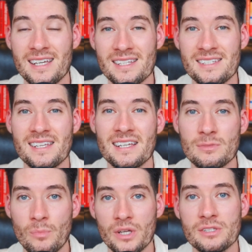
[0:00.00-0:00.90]

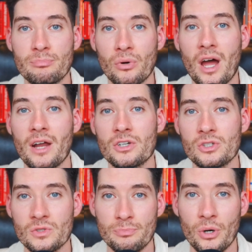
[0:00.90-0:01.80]
6 months prior to
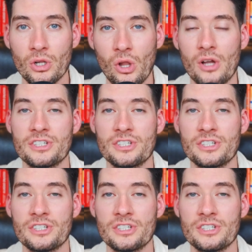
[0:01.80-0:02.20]
his book launch